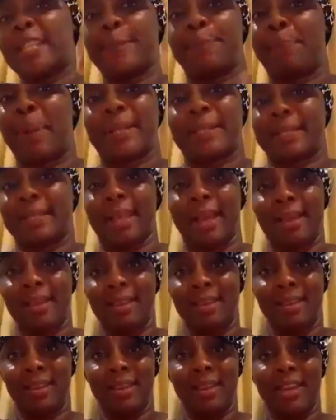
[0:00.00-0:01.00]
partner,
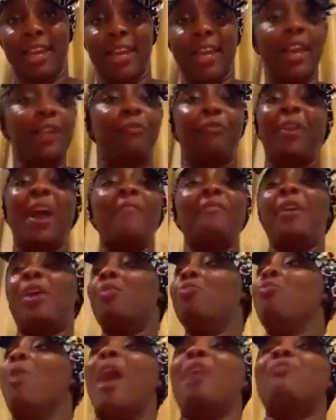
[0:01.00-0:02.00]
if you have
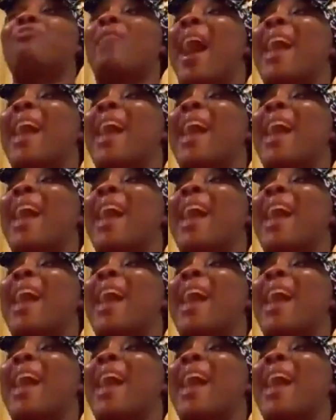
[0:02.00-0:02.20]
a, a right